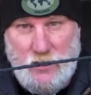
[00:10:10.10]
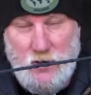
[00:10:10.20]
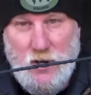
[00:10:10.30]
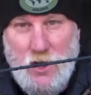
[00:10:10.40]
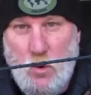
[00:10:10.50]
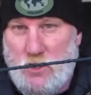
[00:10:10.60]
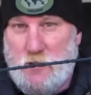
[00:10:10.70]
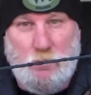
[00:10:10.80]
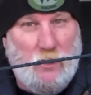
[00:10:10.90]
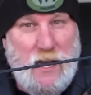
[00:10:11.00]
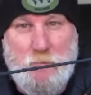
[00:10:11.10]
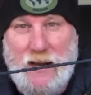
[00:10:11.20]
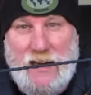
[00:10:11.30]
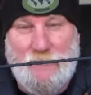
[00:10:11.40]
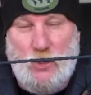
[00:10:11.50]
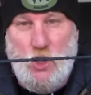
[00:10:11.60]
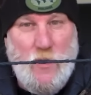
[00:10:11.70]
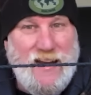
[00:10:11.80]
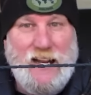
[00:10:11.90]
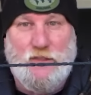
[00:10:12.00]
to, which is plenty big enough to do
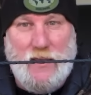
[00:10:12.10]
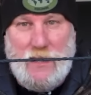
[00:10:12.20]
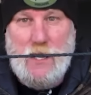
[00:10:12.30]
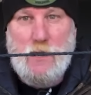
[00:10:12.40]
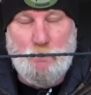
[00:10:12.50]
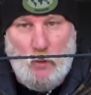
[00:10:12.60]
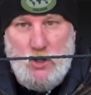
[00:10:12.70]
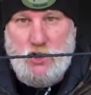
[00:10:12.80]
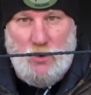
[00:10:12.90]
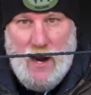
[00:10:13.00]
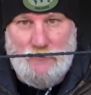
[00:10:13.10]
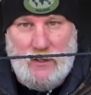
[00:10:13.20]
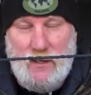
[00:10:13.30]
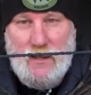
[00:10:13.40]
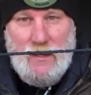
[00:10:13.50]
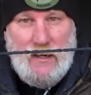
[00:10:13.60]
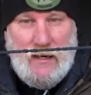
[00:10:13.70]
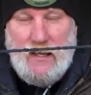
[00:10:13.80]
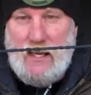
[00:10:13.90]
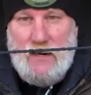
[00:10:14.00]
anything bushcrafting,
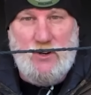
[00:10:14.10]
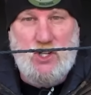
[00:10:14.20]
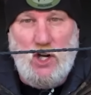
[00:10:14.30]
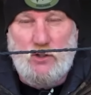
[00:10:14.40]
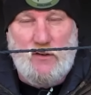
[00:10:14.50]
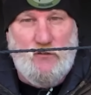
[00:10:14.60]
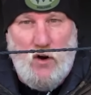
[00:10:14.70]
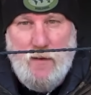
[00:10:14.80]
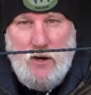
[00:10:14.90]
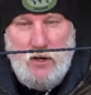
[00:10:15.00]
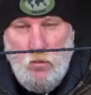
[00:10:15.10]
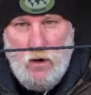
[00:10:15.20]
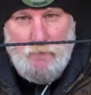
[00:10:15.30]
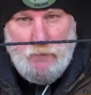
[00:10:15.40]
any kind of a shelter framing you want to